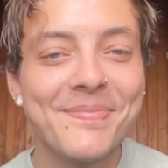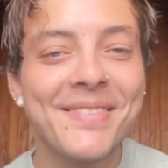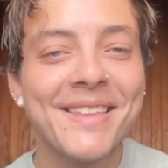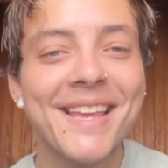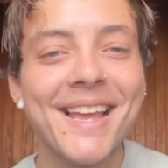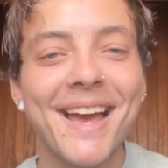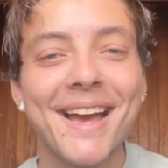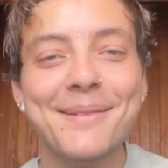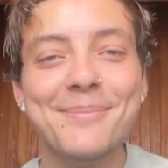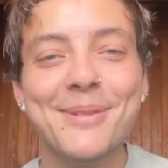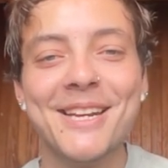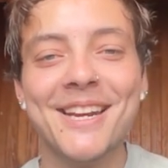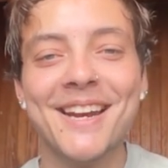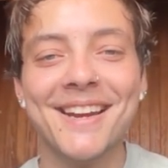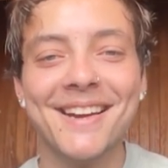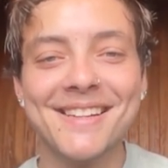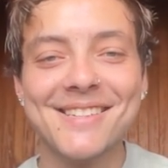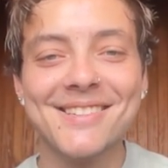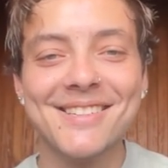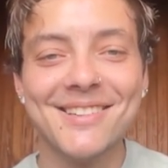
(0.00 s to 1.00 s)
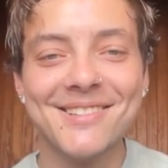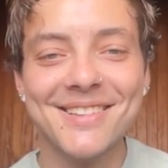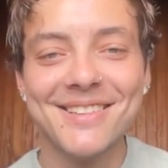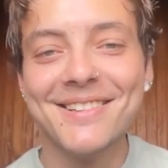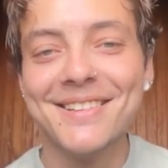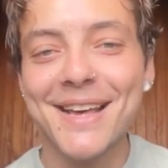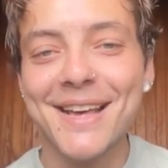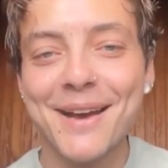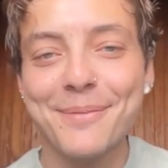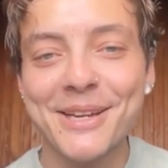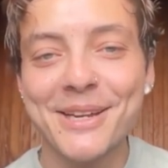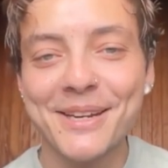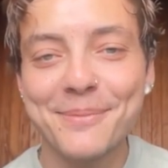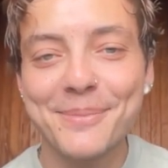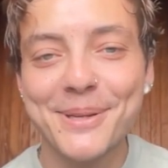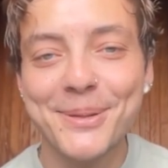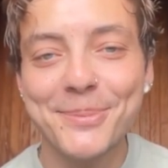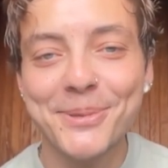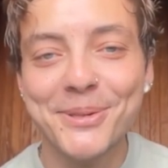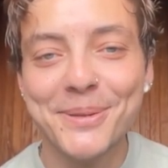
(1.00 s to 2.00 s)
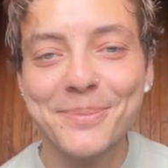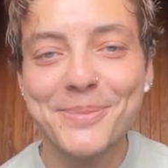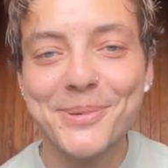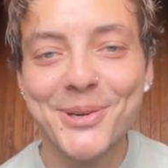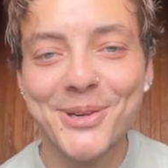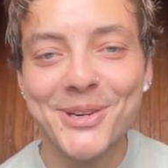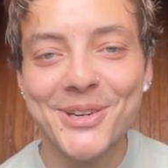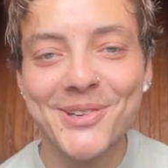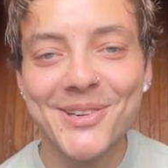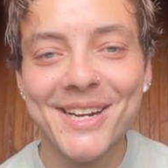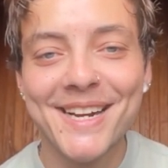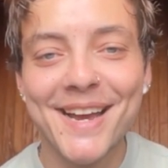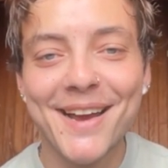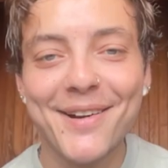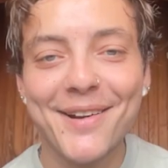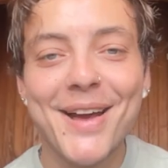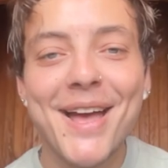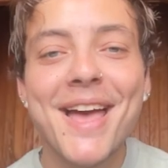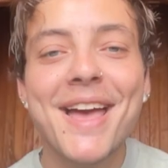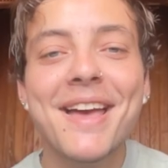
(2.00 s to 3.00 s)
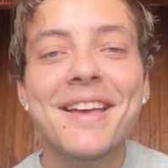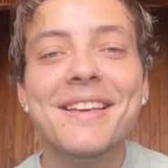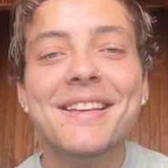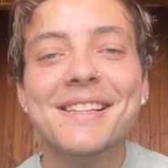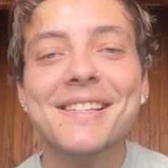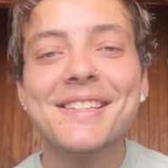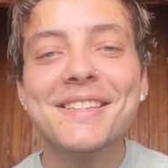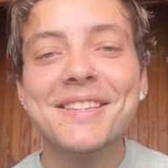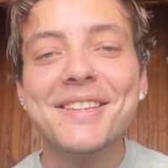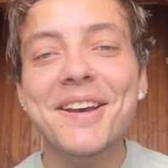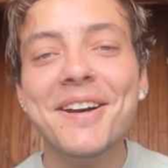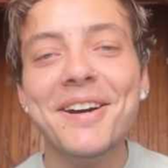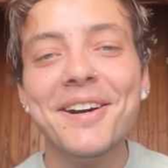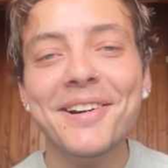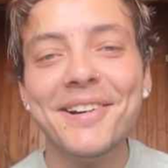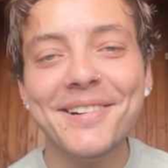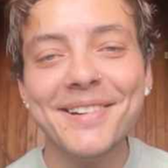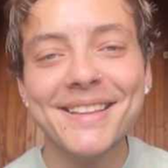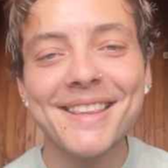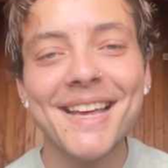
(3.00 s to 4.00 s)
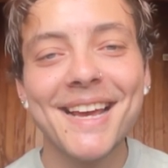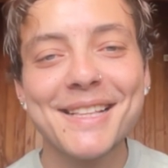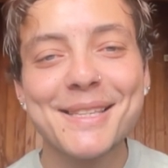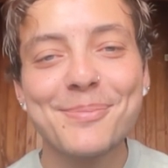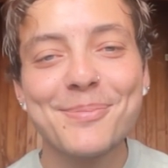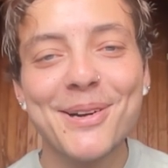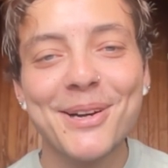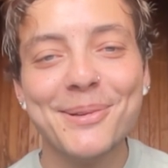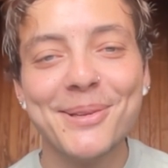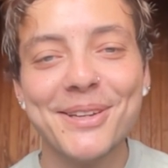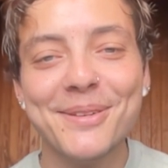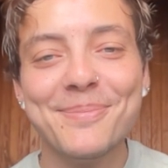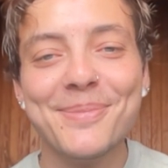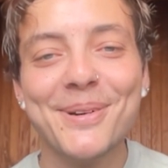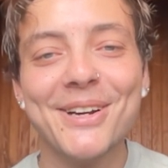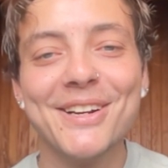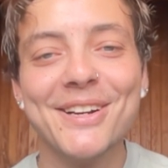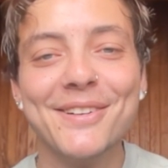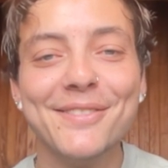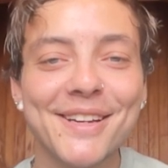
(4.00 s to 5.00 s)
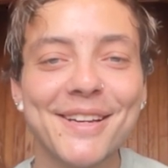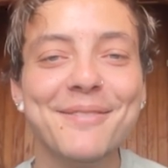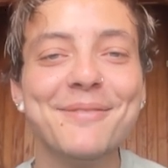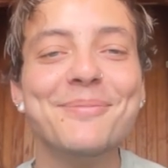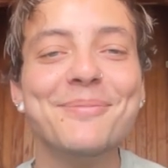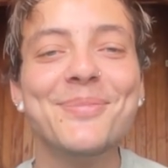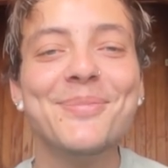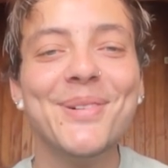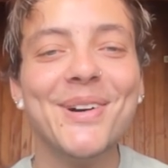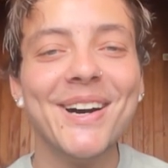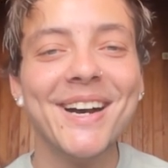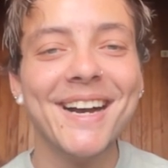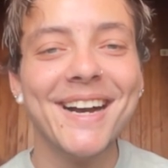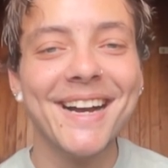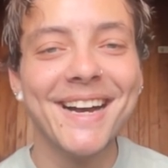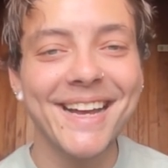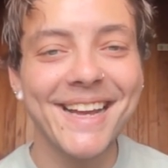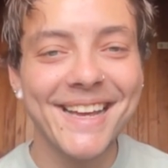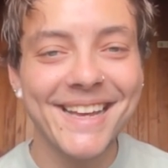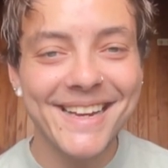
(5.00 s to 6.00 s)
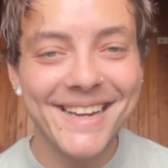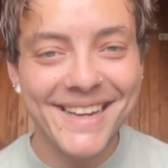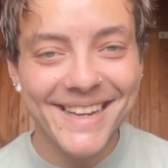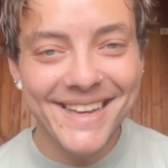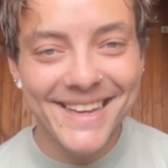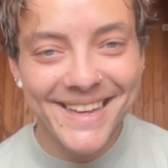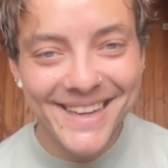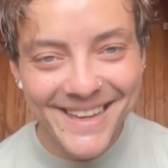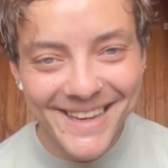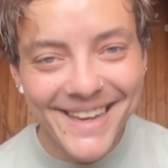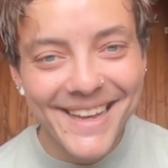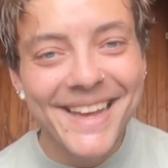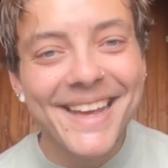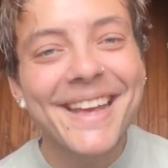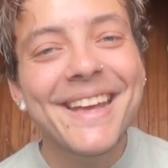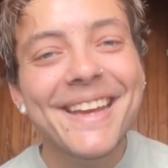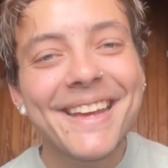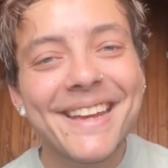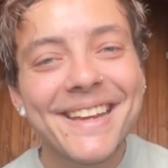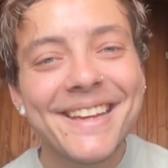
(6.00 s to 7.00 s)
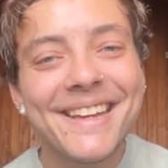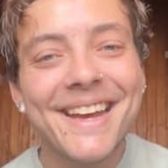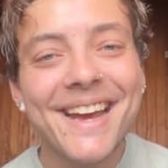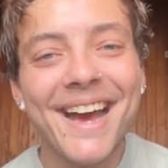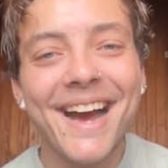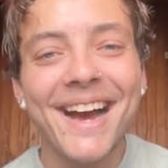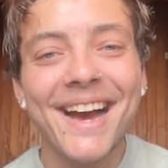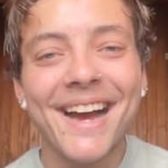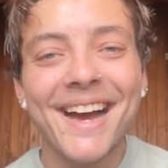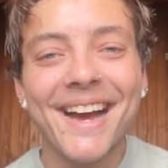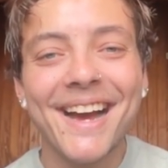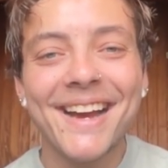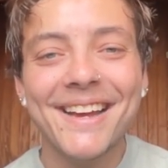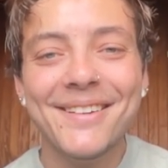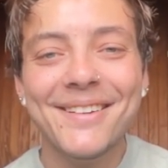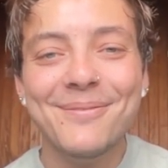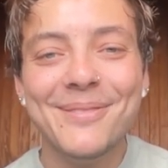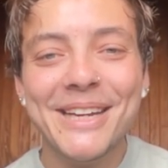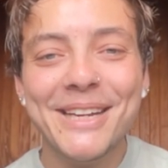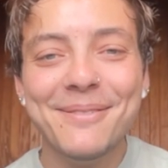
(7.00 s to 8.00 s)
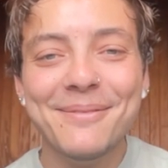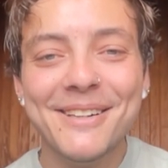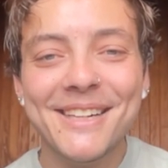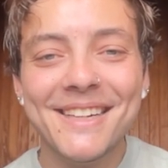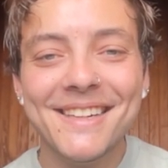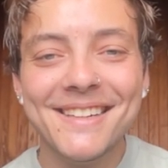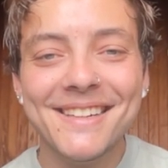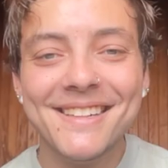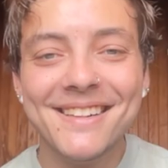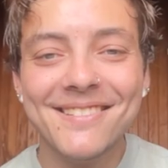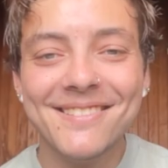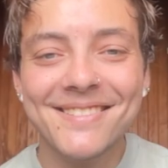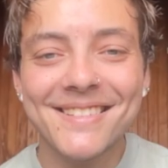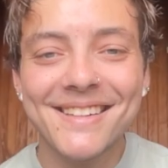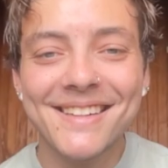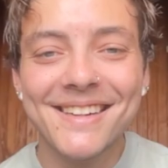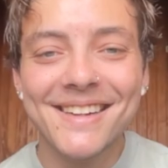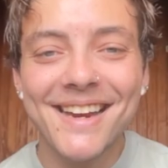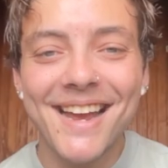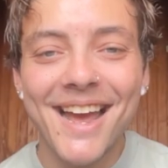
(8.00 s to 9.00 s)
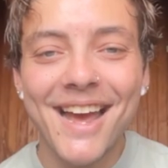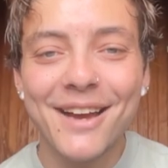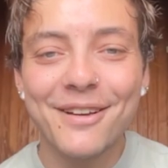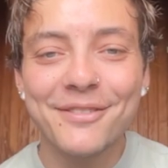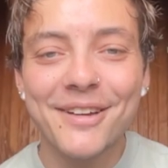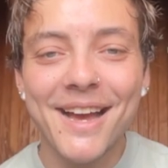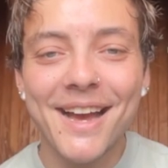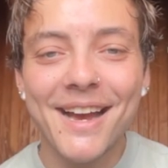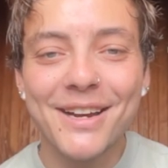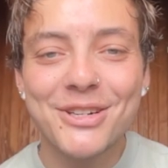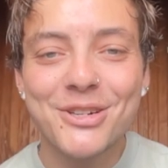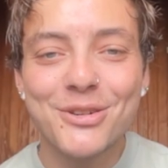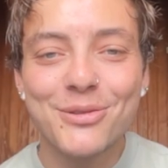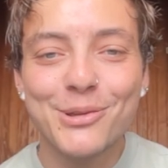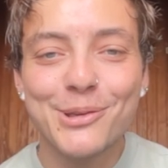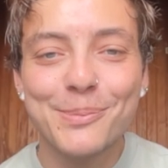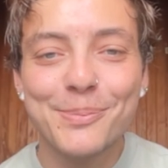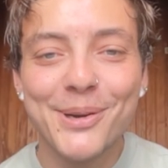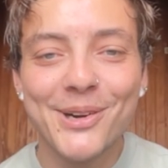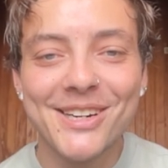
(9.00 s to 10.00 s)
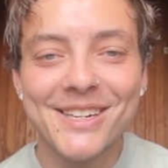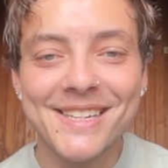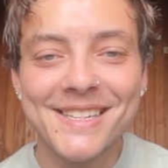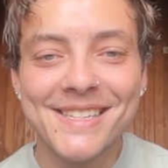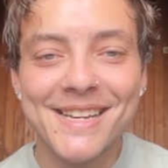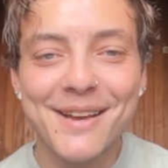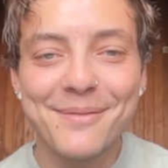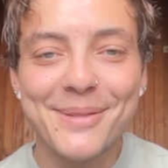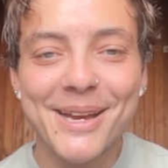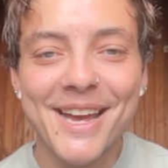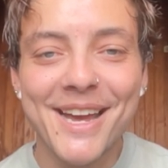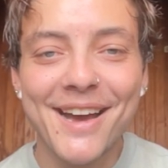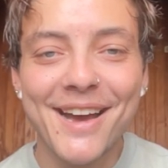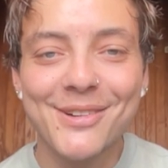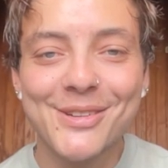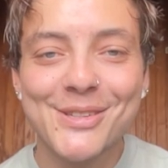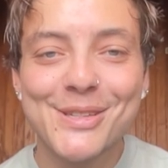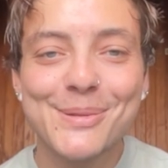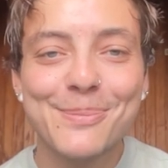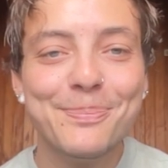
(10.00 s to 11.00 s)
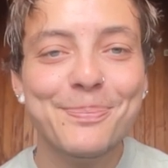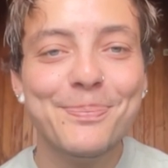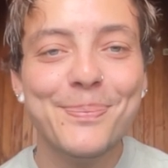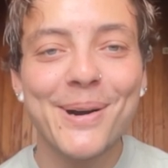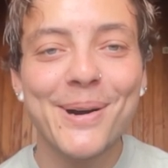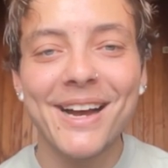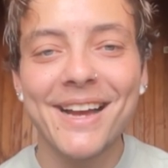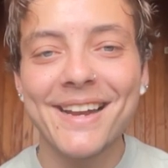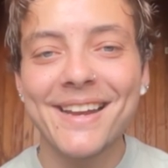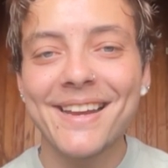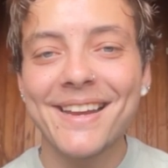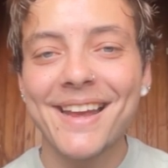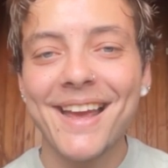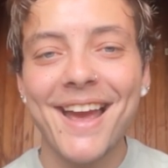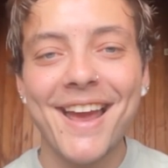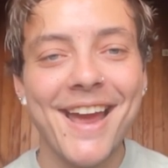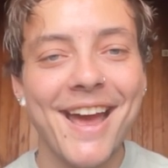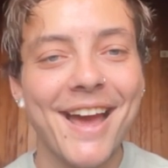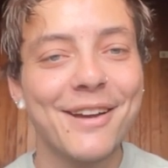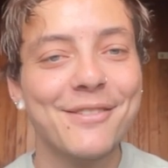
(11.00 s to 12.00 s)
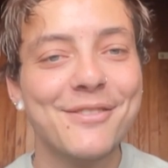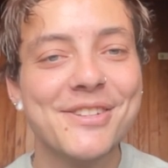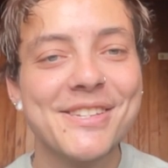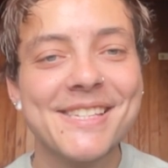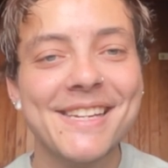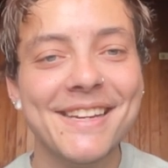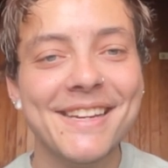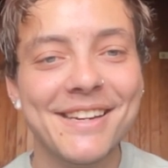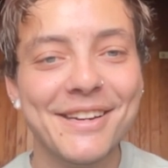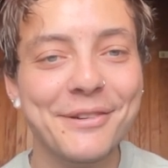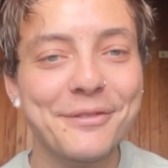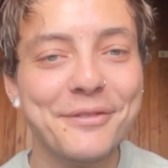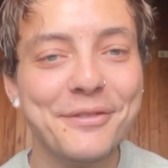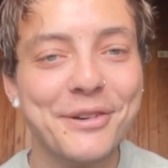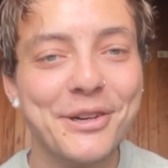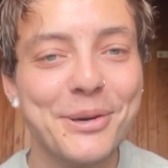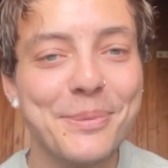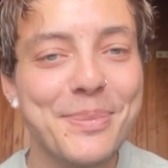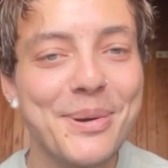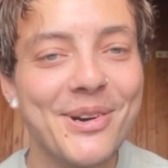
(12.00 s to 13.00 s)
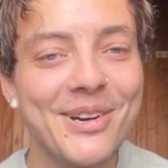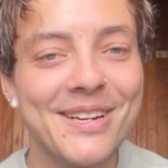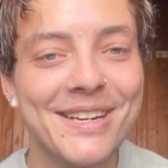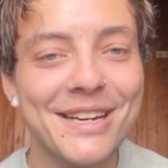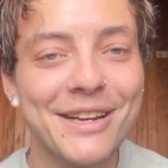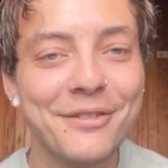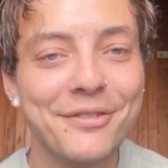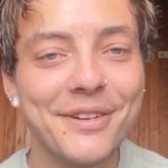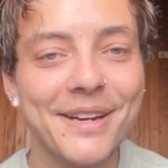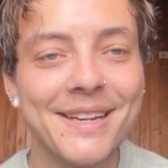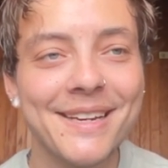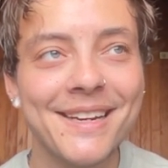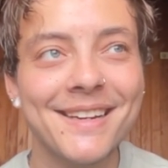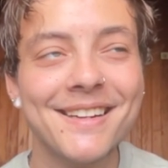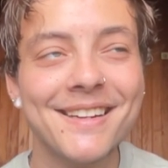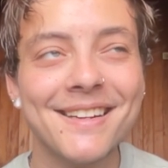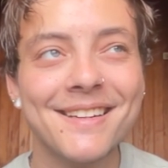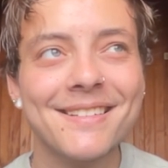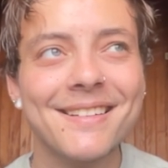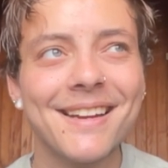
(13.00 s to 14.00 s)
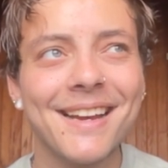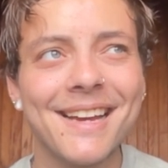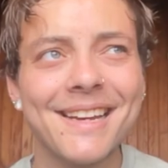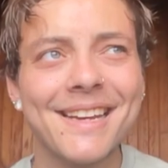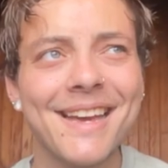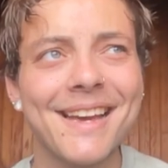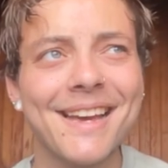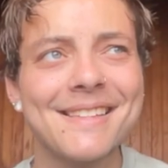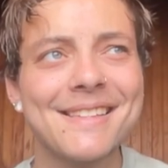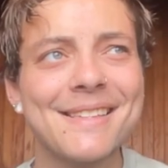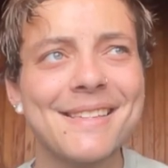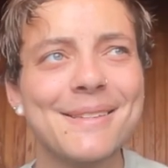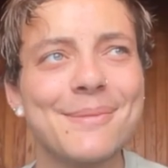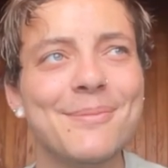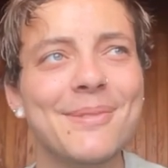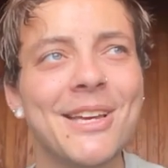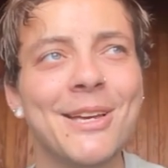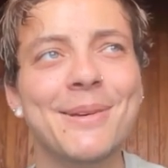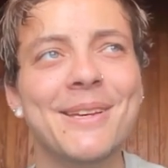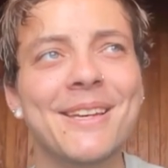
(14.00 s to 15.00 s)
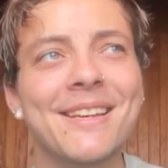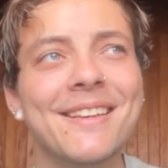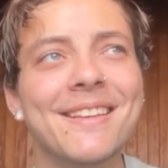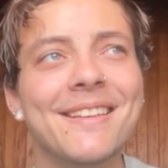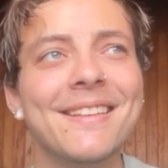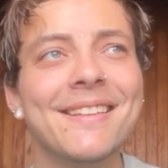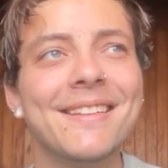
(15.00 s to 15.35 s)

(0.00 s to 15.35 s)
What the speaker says: I mean, I also don't know that many people in Porto right now, so that's probably part of it. But yeah, I maybe don't have actual parties at my house, but I have seating for a party if I need it. I guess, maybe.